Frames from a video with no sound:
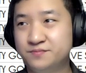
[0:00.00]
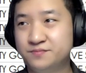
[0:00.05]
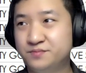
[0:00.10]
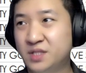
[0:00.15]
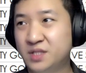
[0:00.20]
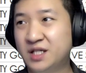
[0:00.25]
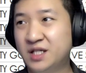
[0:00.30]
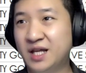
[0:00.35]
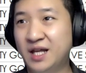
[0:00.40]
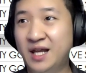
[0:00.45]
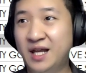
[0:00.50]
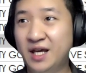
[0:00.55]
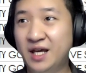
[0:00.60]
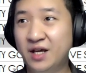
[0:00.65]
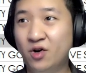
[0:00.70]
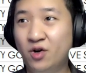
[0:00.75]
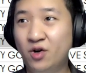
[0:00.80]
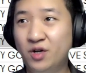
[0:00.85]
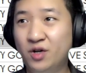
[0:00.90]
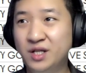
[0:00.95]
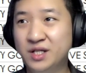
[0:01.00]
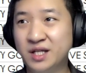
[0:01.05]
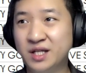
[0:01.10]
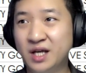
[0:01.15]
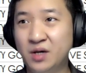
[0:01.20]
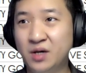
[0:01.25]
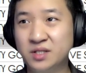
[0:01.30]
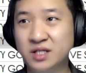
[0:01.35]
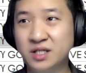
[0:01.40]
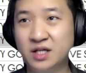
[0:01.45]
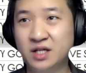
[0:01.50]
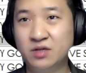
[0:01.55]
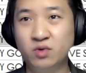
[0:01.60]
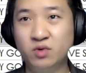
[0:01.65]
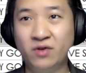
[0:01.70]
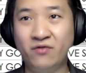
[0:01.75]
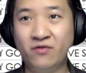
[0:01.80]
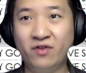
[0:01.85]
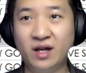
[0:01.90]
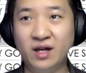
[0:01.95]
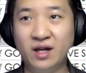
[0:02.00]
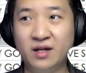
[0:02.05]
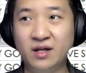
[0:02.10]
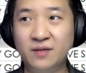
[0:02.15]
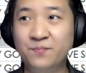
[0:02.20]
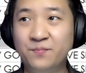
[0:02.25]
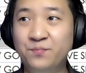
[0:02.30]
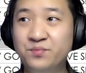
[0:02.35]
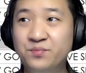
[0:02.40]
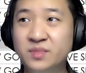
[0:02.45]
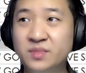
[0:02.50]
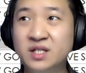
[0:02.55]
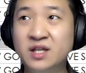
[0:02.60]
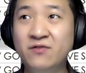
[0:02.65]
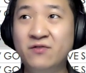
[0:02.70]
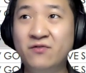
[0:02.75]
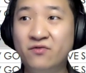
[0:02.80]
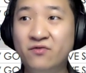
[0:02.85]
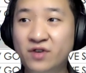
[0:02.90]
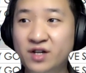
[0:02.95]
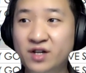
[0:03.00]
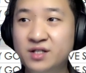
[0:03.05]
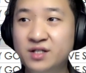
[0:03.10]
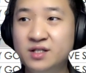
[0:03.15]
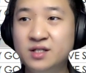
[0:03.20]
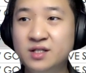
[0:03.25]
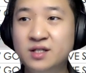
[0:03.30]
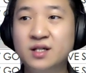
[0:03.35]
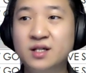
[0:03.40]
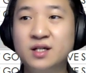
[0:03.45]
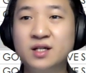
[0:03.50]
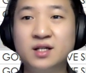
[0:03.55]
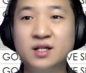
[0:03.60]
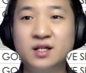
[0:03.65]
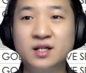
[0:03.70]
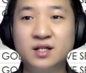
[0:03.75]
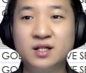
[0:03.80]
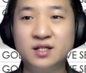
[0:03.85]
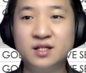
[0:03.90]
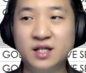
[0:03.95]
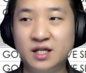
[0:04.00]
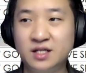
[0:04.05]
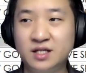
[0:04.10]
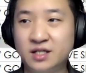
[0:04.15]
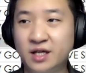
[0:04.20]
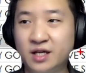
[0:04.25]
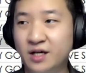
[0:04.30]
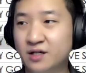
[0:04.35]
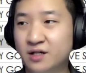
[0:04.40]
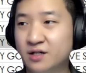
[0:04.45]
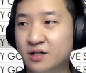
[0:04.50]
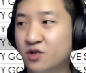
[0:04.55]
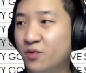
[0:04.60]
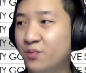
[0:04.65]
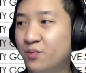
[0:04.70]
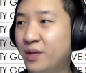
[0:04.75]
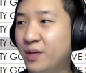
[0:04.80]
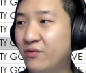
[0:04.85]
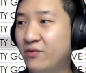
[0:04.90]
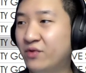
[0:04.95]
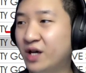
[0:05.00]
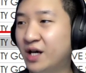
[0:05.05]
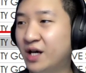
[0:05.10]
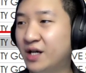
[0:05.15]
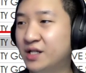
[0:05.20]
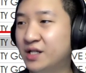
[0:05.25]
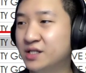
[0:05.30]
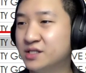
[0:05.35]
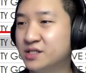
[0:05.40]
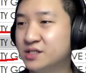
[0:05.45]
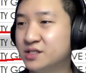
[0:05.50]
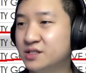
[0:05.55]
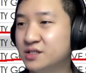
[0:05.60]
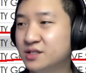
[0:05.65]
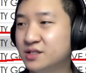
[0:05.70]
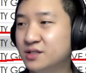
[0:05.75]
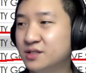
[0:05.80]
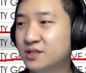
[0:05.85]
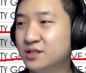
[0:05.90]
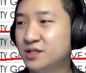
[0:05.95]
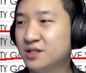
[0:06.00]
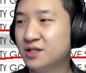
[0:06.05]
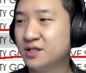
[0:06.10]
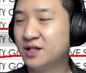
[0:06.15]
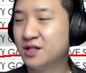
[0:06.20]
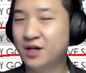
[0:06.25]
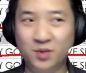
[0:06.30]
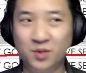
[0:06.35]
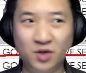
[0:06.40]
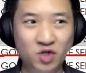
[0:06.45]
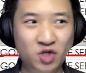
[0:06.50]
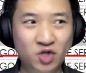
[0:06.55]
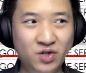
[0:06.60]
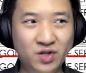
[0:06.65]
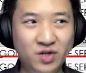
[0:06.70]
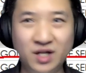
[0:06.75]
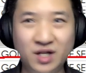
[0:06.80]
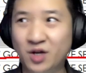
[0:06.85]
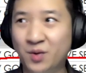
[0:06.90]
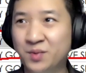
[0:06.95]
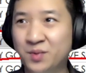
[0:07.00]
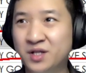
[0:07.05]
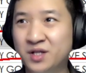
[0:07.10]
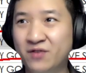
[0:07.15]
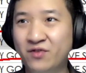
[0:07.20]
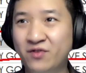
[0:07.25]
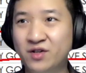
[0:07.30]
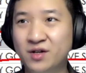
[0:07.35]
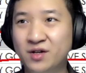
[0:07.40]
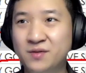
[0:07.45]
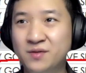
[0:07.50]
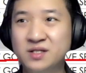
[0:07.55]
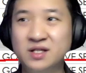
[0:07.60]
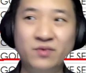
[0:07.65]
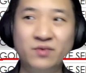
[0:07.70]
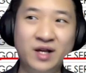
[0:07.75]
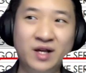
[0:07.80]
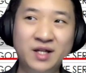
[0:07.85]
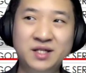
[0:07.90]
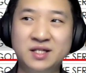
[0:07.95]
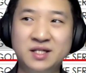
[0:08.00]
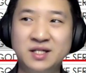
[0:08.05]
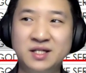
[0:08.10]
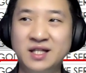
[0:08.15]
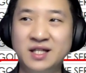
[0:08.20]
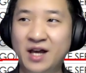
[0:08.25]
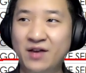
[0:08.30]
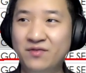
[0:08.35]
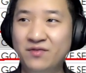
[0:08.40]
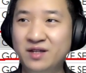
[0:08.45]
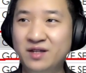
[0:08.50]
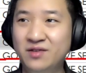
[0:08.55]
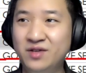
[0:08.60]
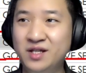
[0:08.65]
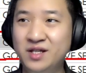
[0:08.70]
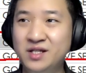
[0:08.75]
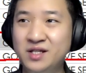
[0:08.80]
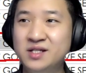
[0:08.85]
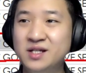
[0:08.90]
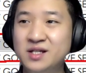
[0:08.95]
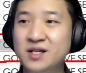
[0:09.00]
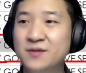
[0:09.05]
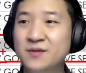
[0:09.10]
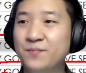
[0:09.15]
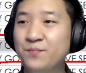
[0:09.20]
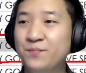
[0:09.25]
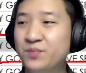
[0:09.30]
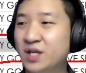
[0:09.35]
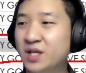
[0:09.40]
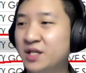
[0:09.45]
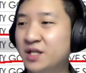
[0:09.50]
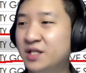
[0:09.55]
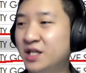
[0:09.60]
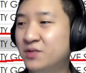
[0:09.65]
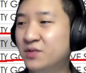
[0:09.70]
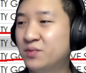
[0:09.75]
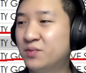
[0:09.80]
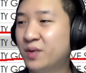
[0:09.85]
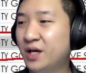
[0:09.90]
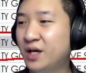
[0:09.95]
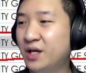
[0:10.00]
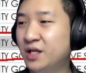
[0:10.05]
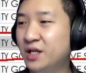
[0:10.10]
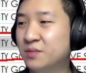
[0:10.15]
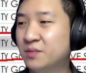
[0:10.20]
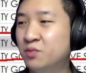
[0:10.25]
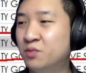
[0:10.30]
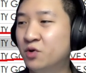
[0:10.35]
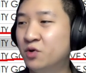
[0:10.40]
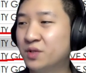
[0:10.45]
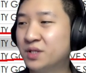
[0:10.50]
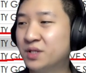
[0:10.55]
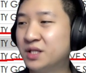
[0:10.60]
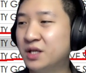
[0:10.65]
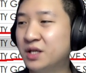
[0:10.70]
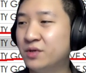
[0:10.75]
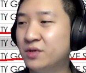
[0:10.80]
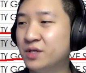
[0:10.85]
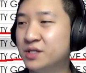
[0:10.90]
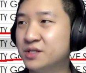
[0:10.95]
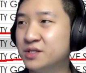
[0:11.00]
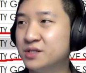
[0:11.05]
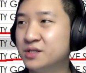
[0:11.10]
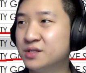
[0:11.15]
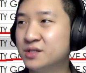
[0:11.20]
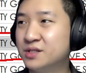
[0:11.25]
select all the cells that with different data compared with others. I'm not sure you can observe or not. The rest is live series and this file is book series.